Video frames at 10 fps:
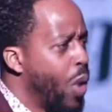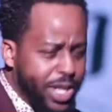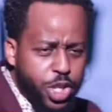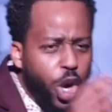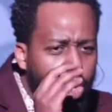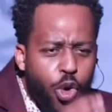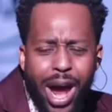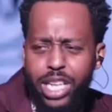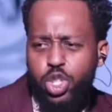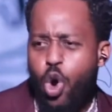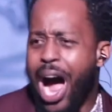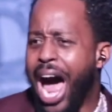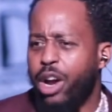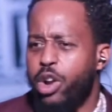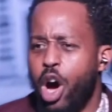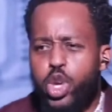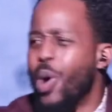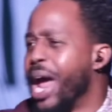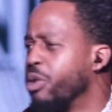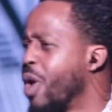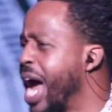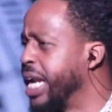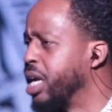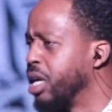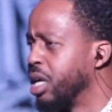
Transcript: What's your credit score? I don't know. You ain't ready.